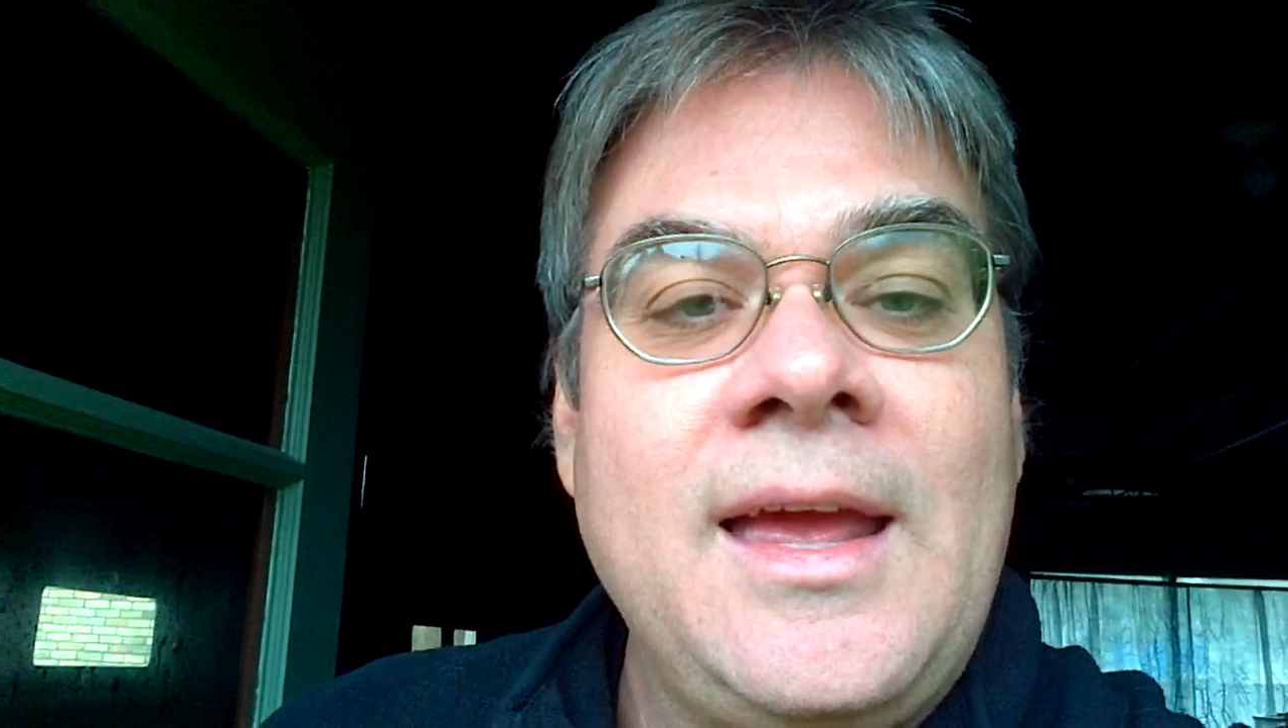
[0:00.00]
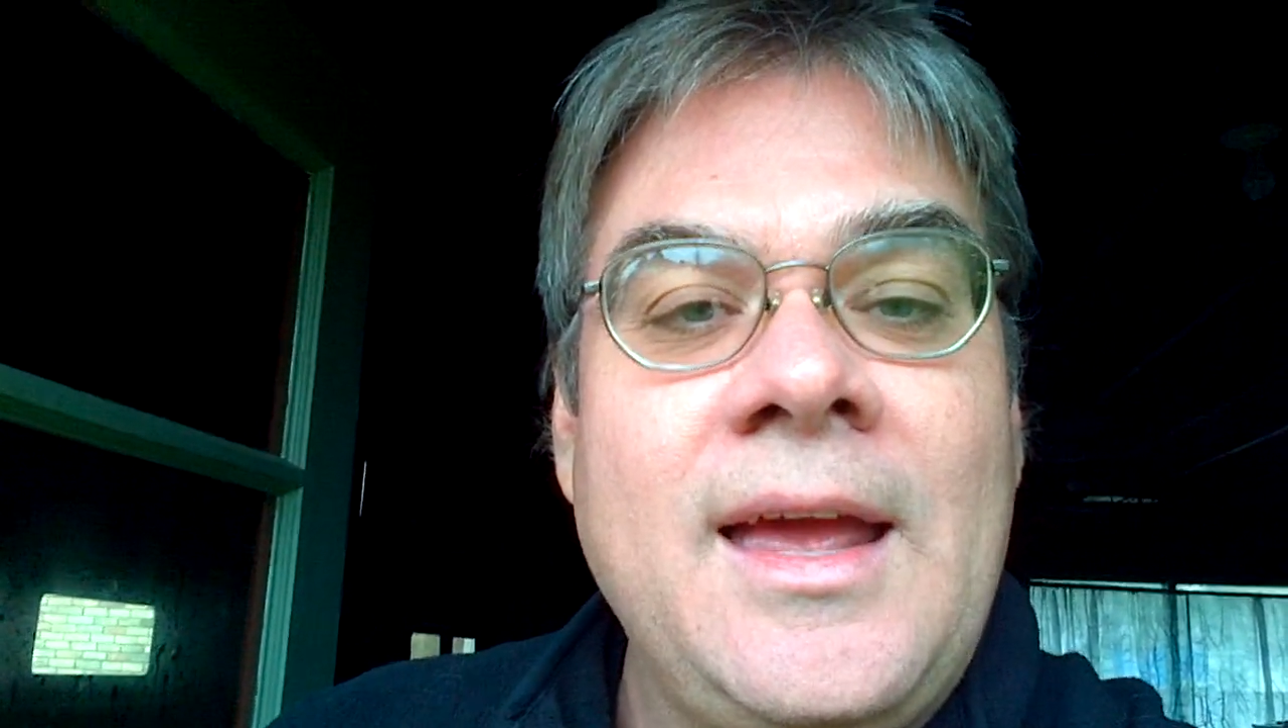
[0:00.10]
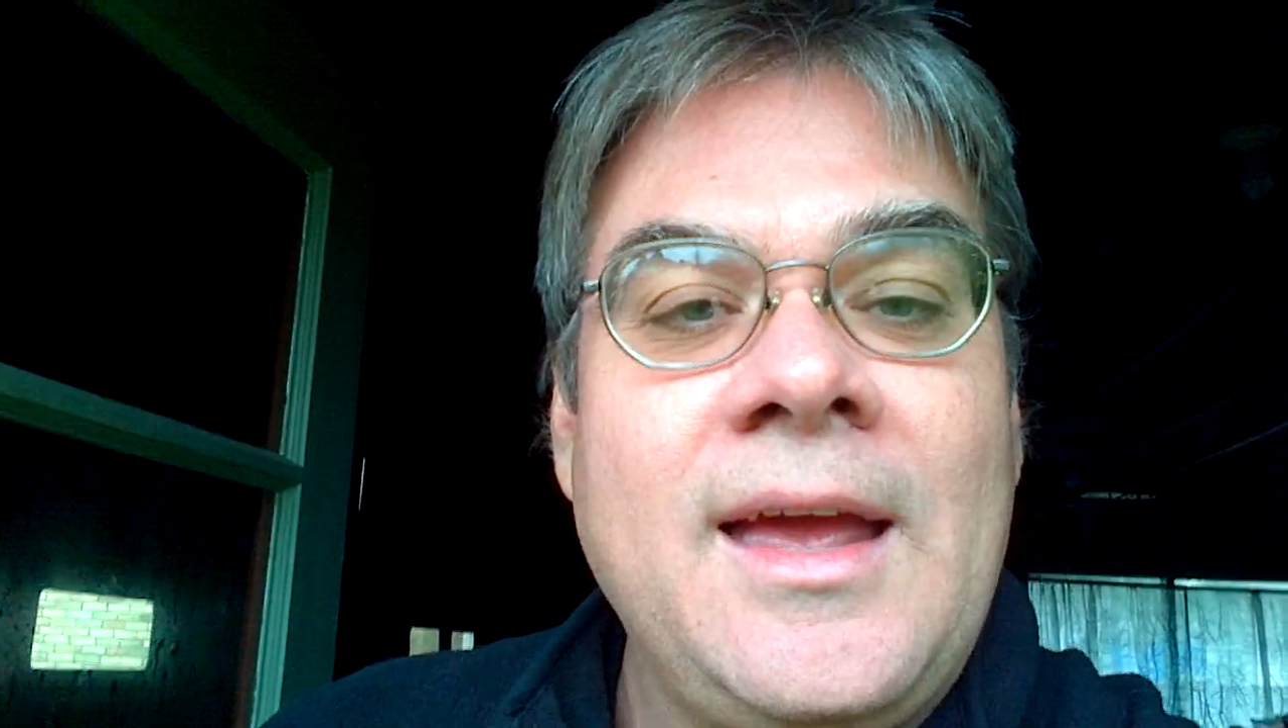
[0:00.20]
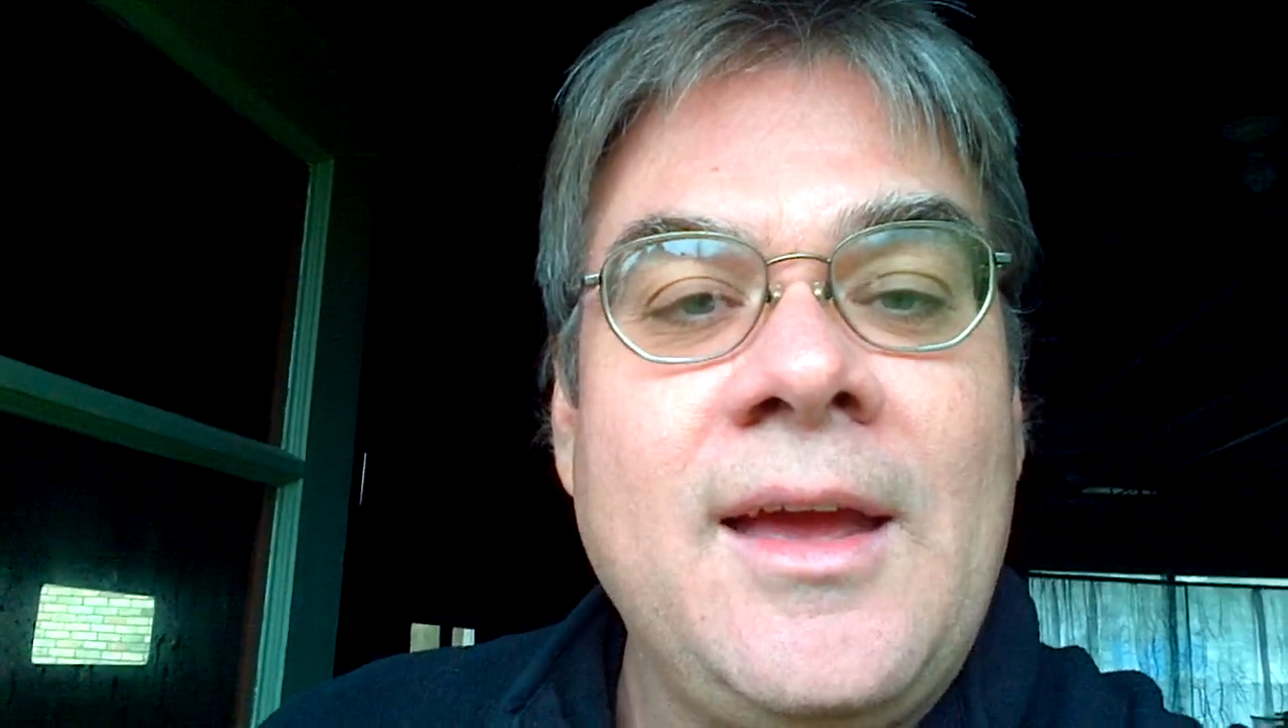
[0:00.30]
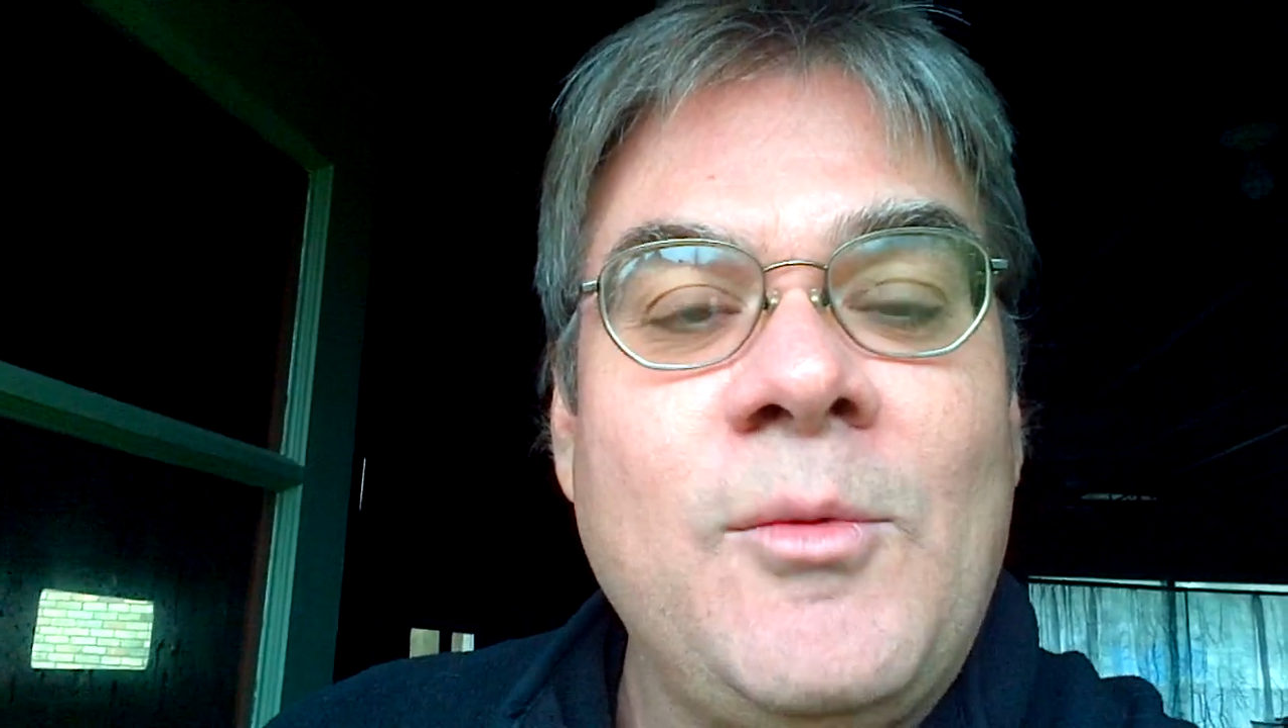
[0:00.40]

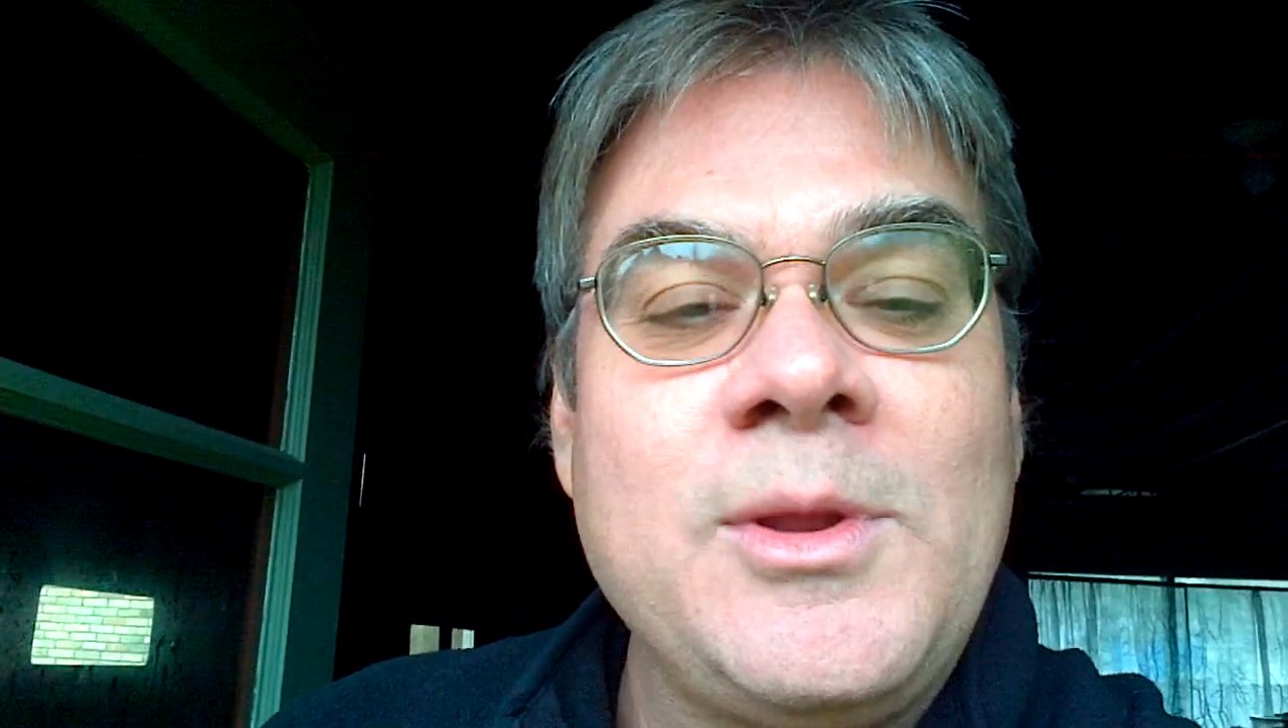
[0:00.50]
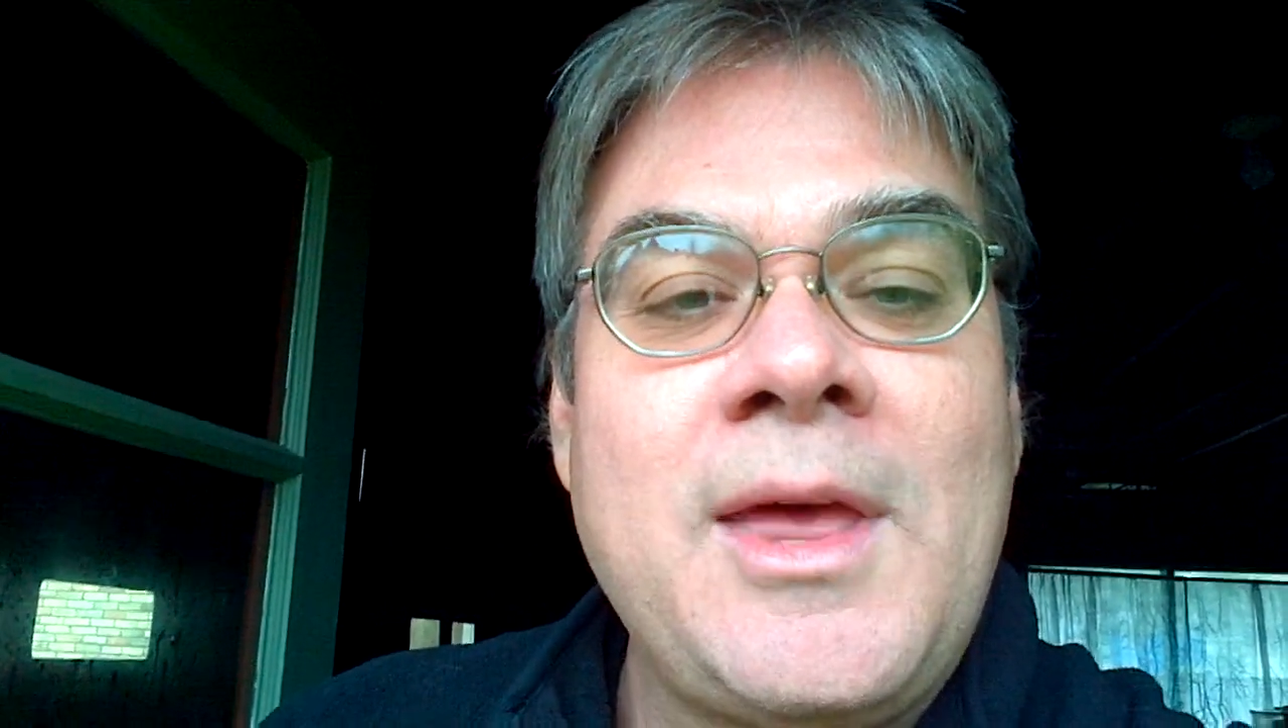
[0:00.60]
and what